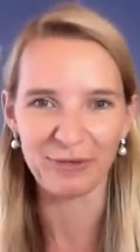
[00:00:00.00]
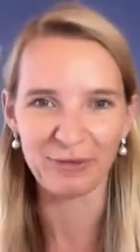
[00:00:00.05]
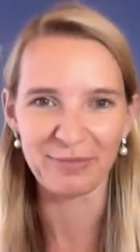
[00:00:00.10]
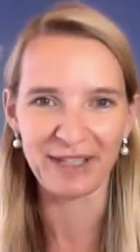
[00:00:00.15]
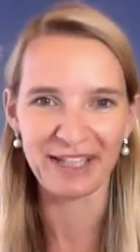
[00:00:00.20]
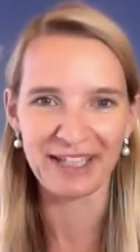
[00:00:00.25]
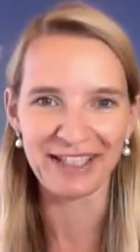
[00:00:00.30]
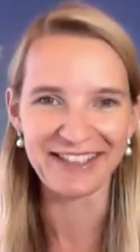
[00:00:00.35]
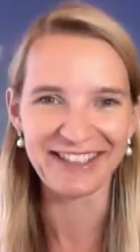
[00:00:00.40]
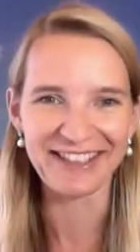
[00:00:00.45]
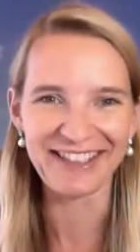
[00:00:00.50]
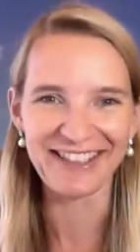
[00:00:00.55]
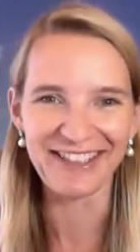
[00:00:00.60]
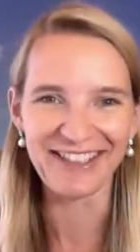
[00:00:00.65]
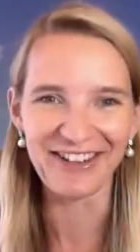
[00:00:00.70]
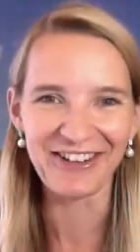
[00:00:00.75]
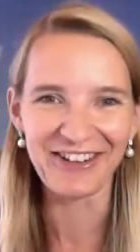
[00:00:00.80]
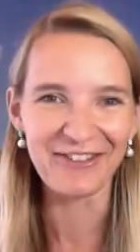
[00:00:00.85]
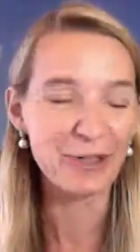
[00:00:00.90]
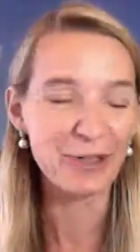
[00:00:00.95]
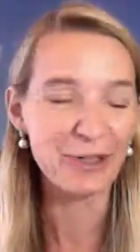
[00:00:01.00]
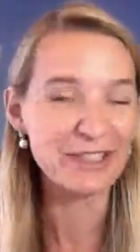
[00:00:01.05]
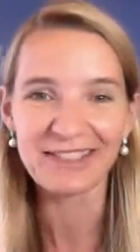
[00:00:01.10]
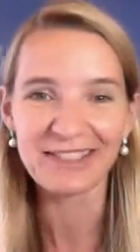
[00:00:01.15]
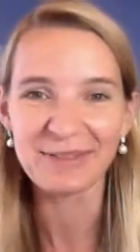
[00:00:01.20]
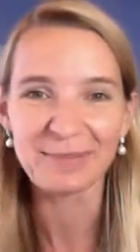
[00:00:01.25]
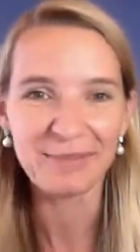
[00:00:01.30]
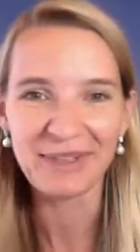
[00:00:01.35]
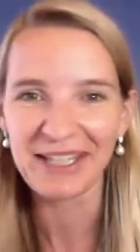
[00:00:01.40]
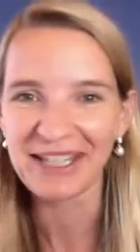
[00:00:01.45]
me, you know? Was this
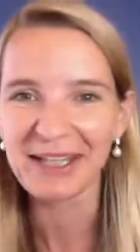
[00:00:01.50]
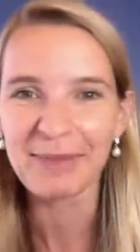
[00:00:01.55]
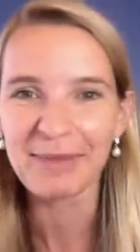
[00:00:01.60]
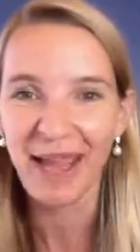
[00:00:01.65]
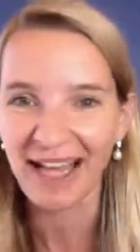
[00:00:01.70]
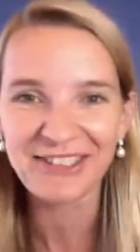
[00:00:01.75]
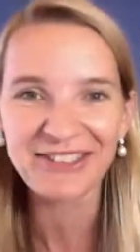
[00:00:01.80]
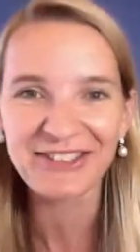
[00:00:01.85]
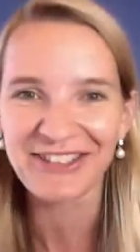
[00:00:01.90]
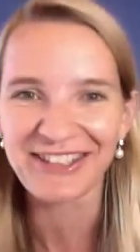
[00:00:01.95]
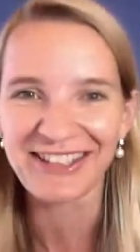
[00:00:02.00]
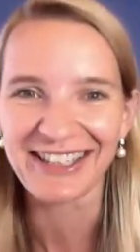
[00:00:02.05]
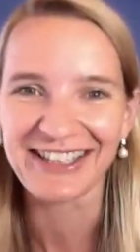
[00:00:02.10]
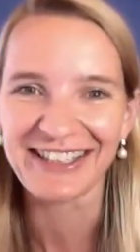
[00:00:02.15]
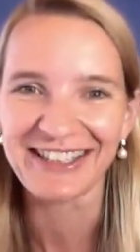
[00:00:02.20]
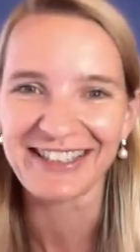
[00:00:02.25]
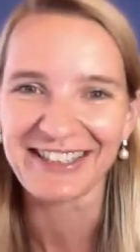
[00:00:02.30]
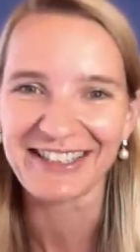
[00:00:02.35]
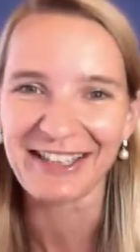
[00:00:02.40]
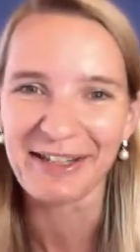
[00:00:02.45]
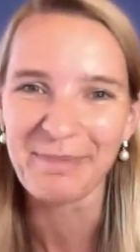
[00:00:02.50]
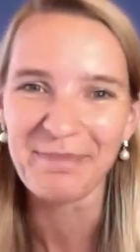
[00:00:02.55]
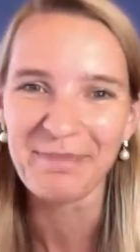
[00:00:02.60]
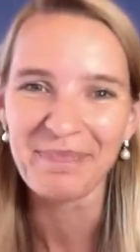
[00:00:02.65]
me emasculating them?